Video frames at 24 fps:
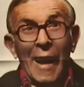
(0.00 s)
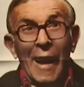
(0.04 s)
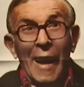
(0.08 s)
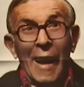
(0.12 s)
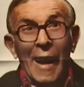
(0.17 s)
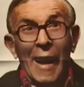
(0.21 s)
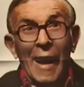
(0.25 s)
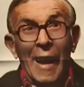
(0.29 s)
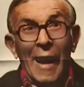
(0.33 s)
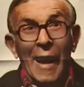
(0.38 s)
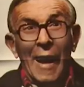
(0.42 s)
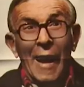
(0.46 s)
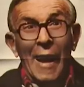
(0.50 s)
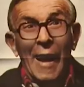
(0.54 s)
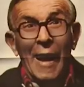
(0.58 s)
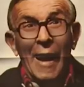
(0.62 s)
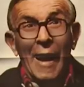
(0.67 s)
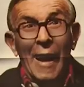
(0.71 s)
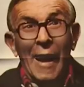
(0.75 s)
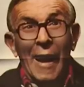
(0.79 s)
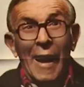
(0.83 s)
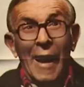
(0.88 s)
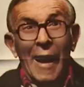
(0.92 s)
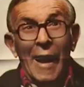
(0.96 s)

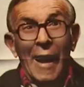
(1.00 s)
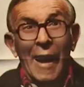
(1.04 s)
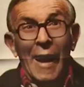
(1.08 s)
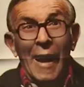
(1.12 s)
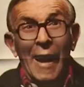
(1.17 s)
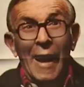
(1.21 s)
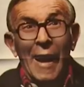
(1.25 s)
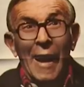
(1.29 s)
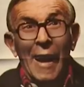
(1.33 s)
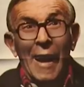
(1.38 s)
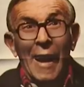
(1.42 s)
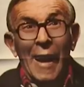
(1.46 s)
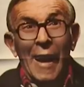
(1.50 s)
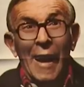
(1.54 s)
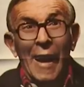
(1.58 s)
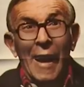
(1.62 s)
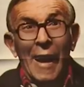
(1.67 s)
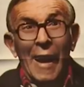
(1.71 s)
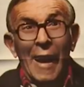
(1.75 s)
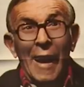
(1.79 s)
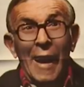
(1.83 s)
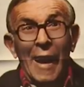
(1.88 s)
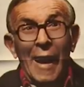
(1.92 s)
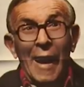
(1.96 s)

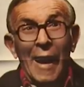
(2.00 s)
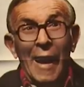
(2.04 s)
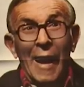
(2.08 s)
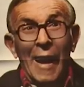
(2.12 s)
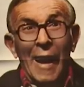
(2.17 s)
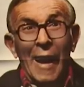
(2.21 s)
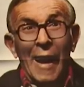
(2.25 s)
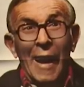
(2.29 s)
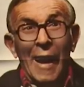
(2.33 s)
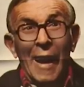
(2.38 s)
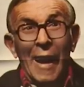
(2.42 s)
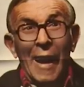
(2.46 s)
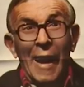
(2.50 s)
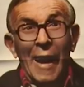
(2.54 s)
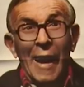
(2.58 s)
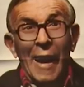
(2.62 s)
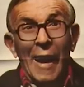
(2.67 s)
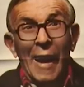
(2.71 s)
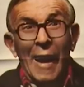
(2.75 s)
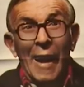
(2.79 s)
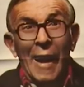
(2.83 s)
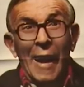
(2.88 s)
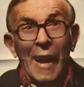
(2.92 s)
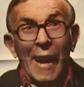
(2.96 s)

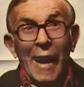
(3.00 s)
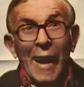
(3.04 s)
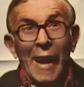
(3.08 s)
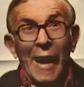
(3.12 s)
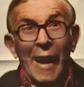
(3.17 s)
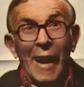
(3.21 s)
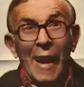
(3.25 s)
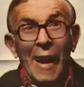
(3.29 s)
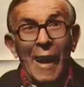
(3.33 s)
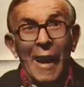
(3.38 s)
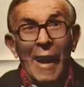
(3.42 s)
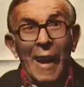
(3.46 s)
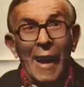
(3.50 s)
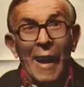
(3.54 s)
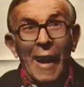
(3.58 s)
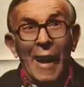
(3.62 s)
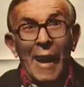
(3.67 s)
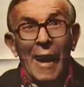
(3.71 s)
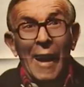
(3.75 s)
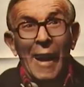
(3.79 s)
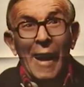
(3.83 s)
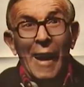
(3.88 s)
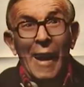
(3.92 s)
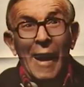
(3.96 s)

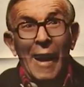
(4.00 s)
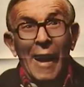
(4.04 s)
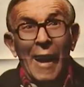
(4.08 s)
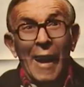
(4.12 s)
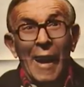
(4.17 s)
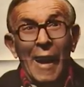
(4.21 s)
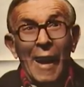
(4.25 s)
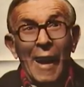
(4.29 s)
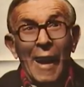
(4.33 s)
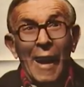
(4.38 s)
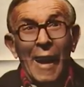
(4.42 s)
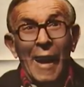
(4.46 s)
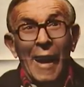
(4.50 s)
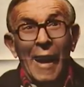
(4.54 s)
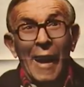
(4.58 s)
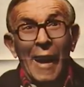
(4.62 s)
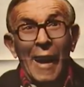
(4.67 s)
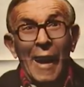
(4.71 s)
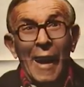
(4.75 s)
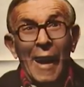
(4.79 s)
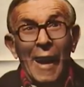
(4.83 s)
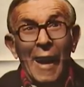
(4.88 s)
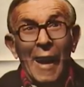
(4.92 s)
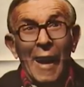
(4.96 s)

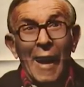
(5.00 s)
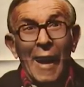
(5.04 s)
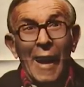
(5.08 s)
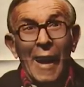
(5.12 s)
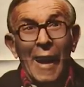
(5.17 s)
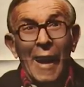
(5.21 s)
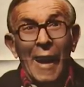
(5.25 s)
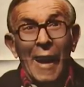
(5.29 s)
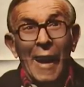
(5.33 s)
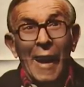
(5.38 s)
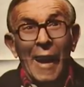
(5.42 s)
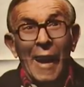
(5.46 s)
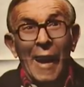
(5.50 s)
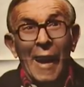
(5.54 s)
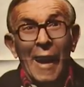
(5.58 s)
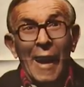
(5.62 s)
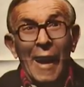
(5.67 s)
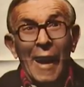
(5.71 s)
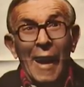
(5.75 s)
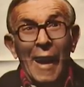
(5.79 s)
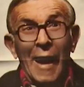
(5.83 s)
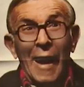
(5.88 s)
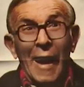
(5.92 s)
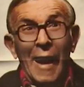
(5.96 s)

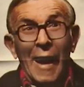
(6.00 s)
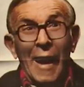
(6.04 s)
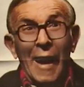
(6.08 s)
[no speech]